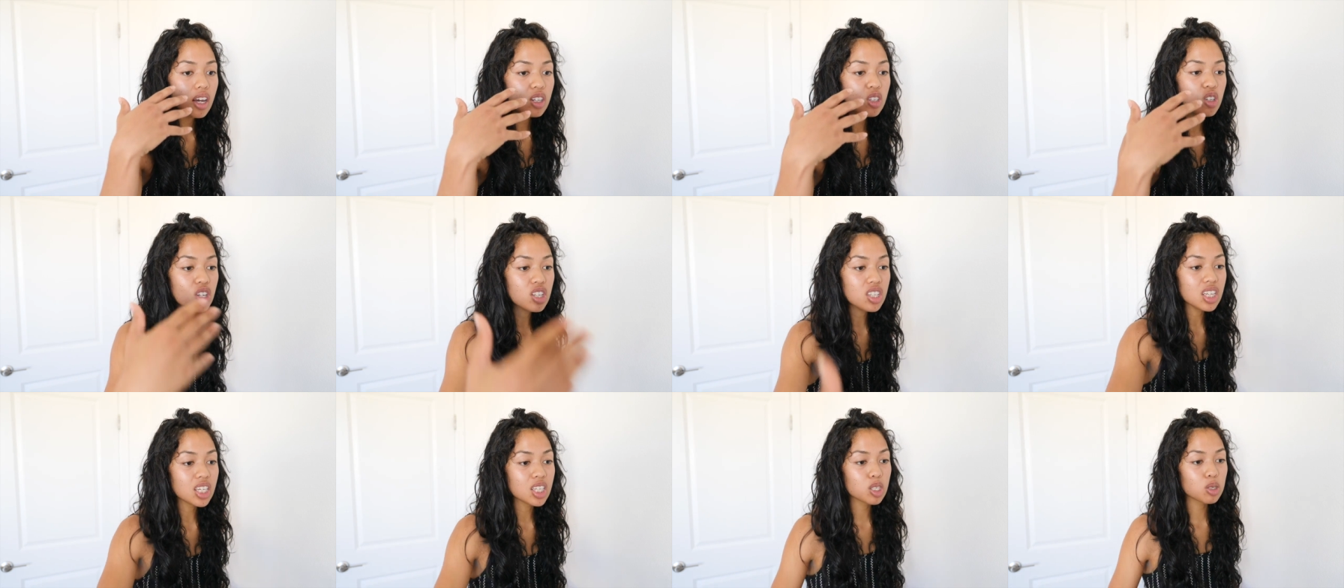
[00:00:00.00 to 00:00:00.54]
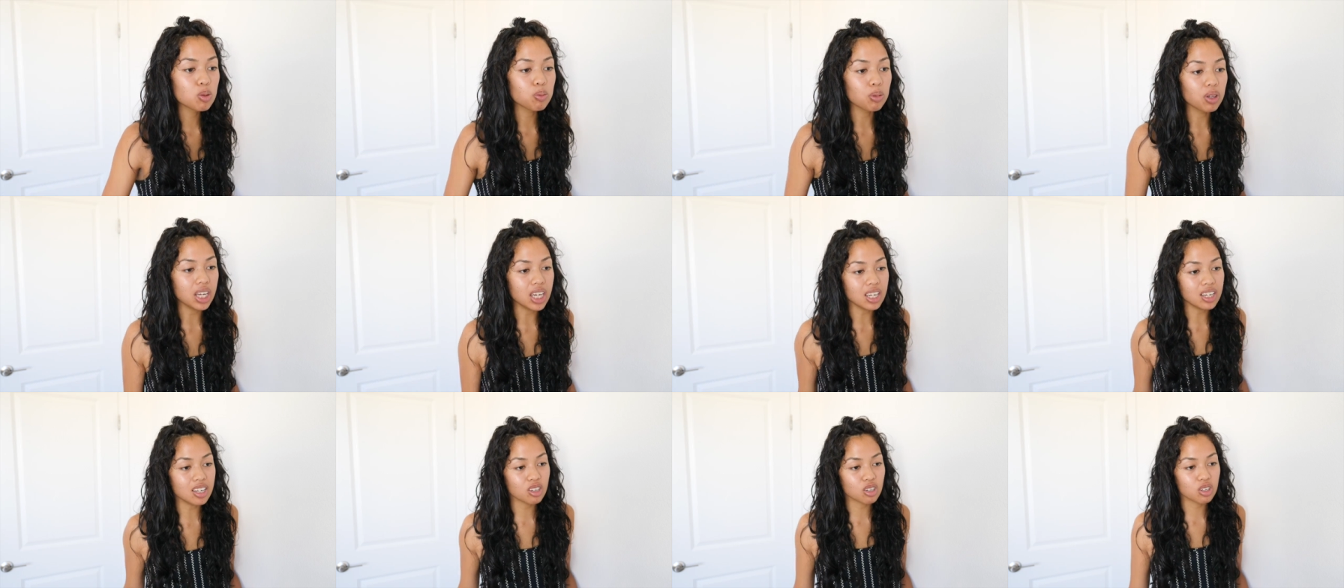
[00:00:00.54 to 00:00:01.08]
just
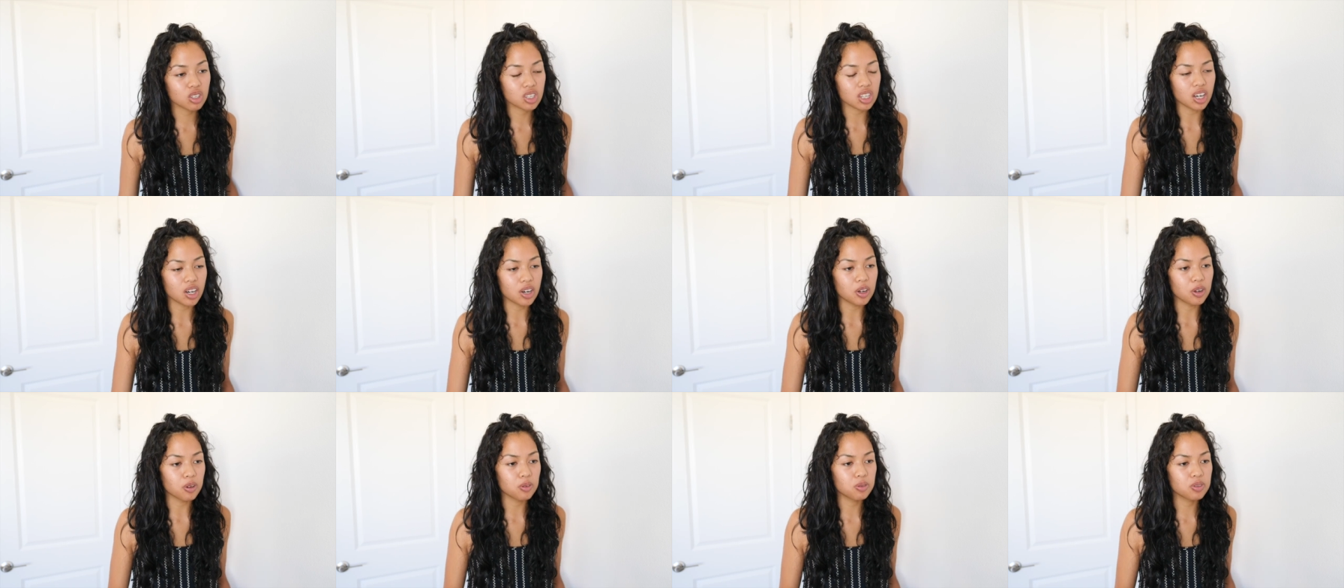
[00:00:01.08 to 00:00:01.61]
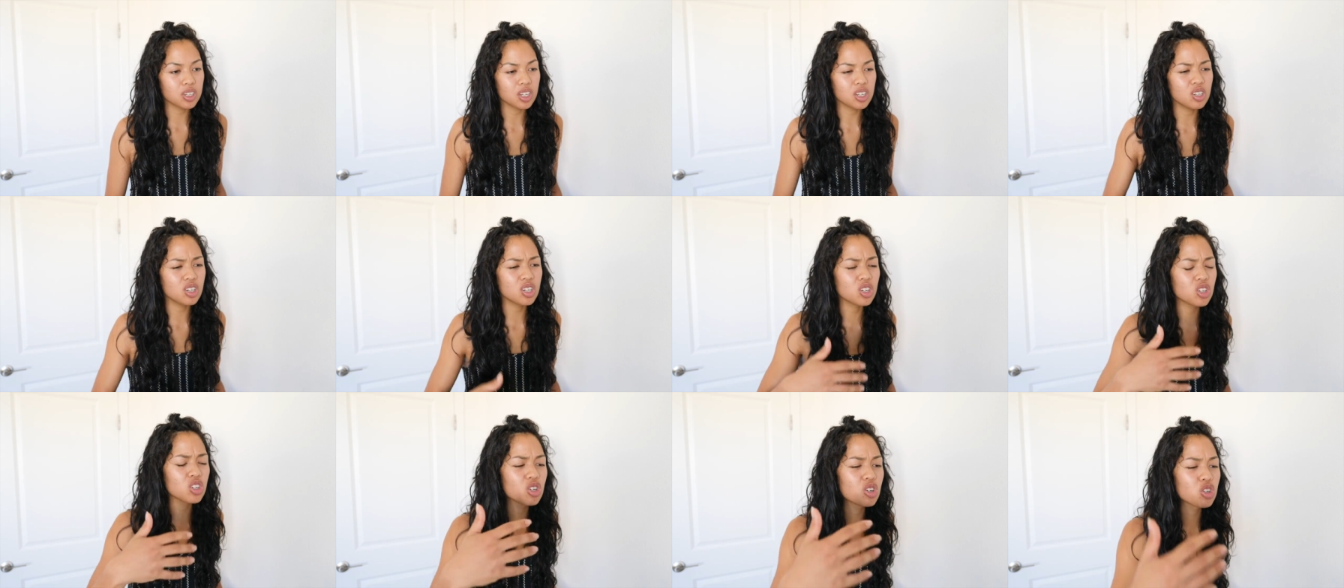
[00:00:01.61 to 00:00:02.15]
explain yourself, to
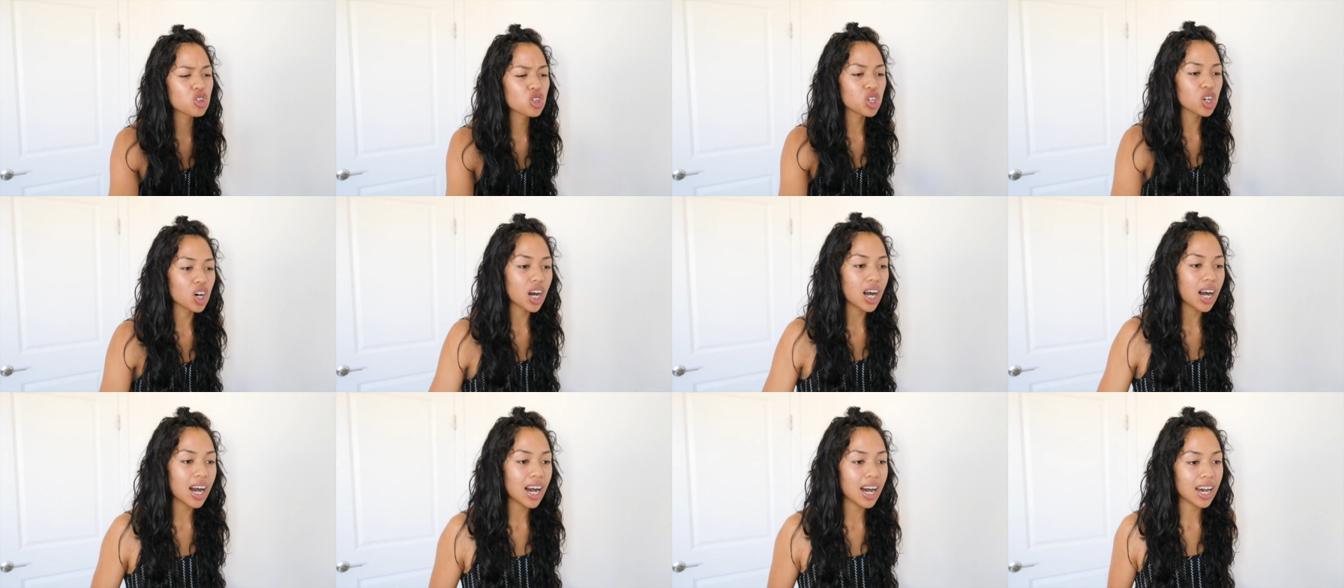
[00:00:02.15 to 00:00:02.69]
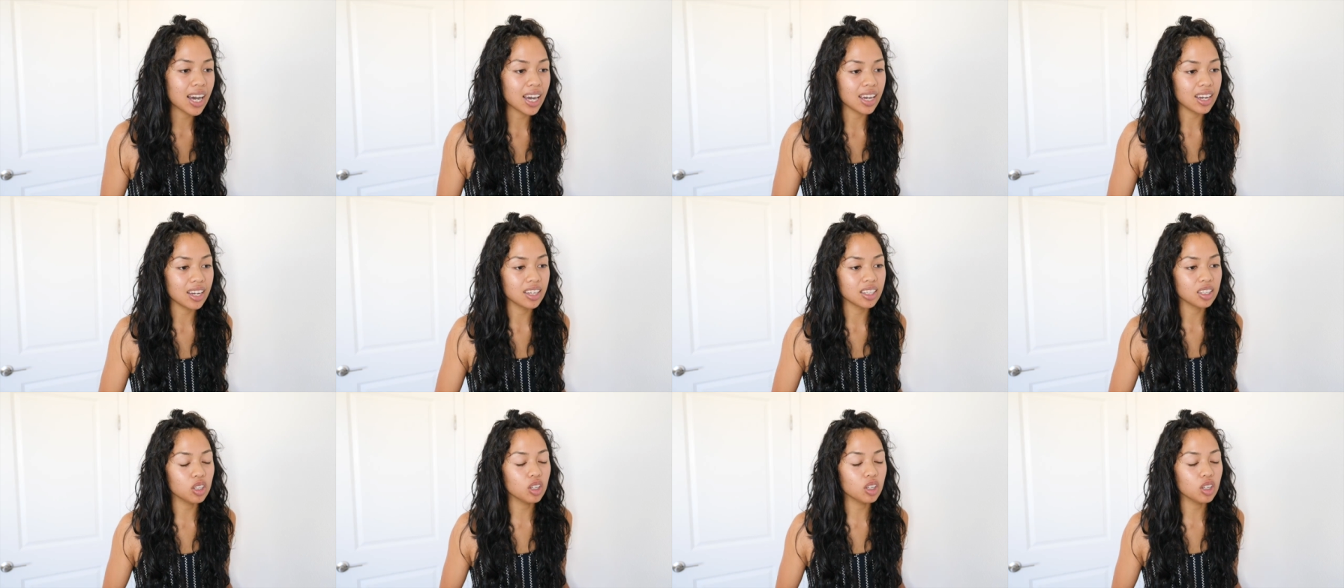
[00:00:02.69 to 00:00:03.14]
just try.